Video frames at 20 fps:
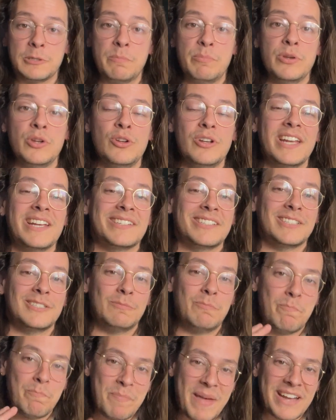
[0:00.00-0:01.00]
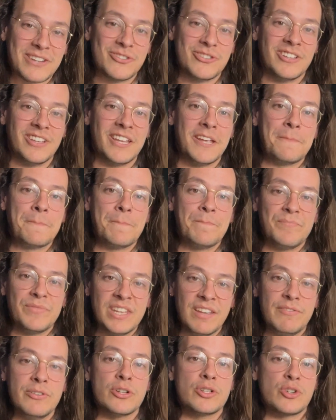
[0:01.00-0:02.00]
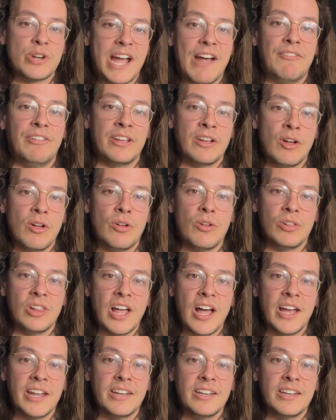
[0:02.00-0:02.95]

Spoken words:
boot, especially if you're traveling a whole lot.